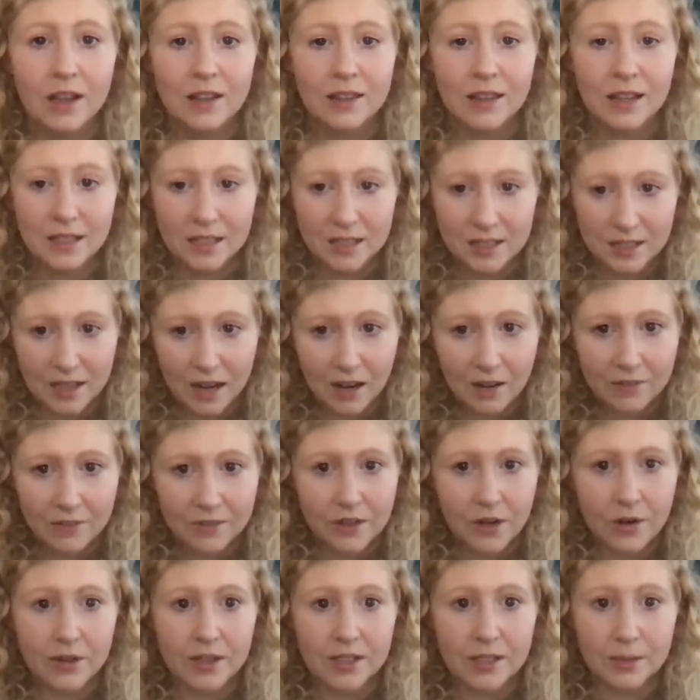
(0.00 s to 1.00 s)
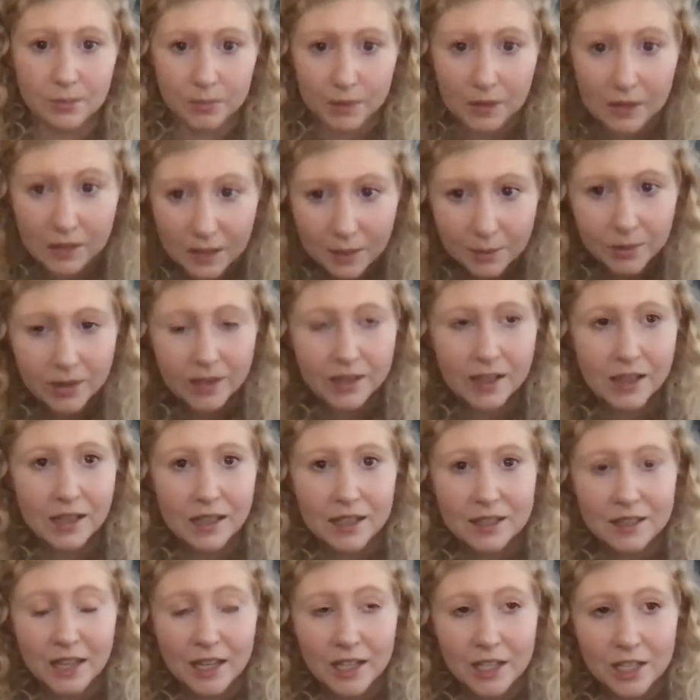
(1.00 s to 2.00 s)
That South Node is really bringing
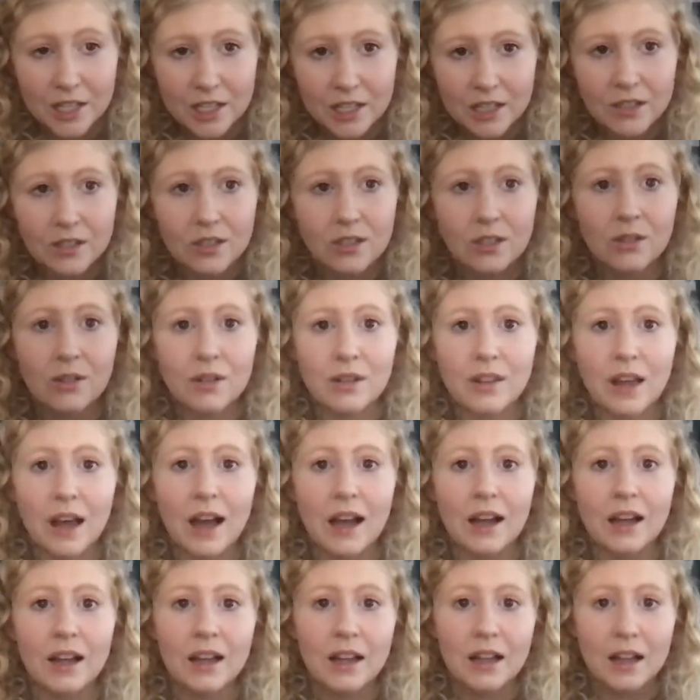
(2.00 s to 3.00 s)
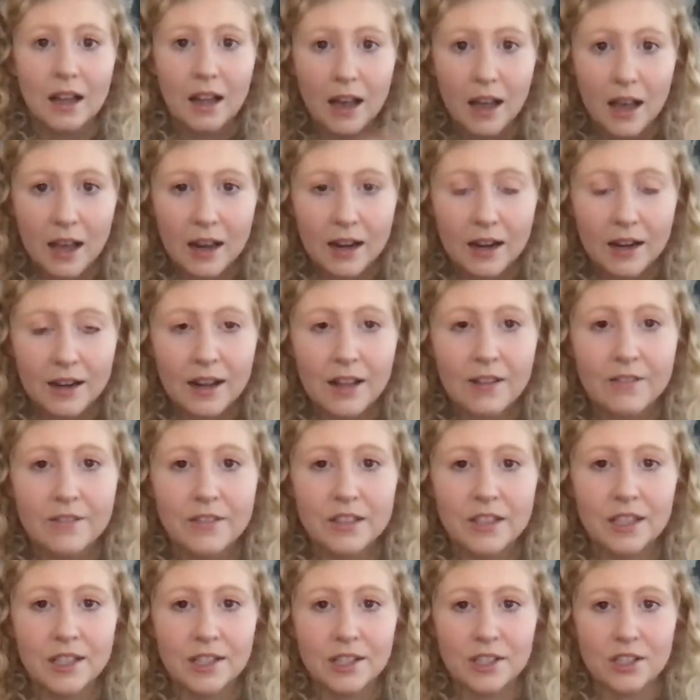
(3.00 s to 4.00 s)
attention to that and an
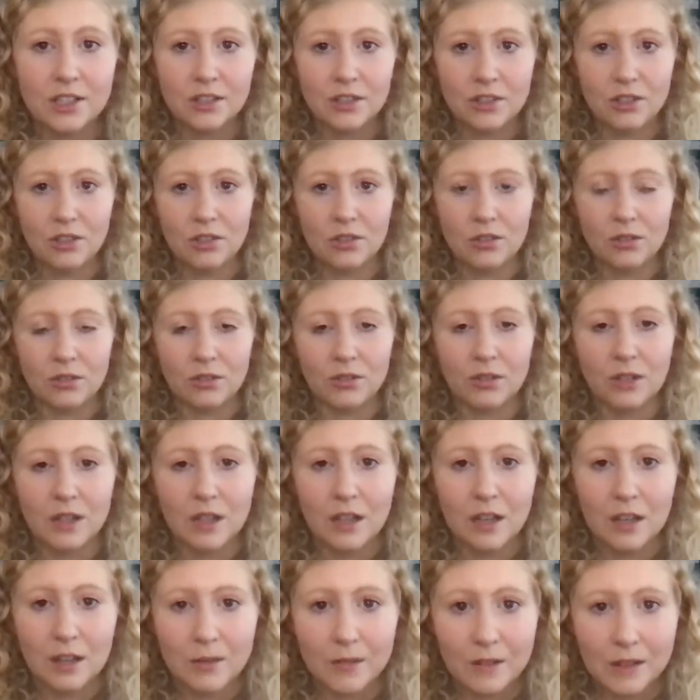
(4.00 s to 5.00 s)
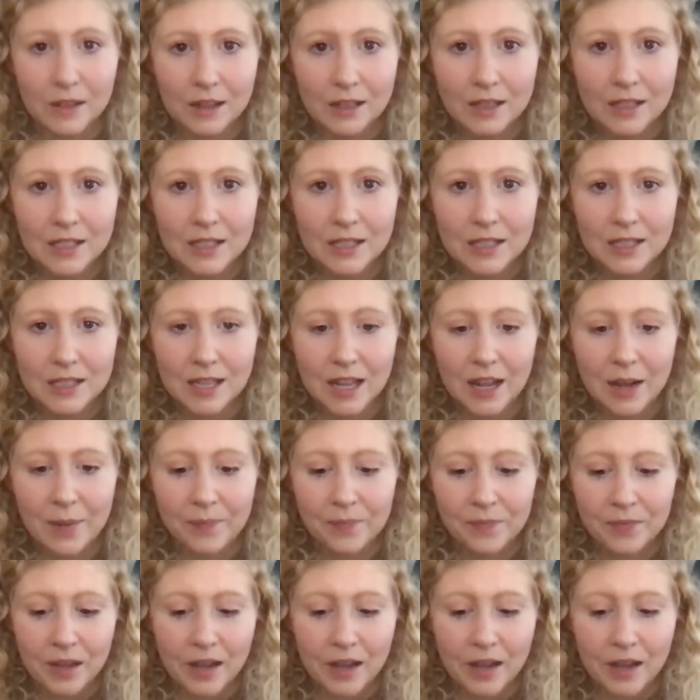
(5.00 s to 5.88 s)
invitation to release it.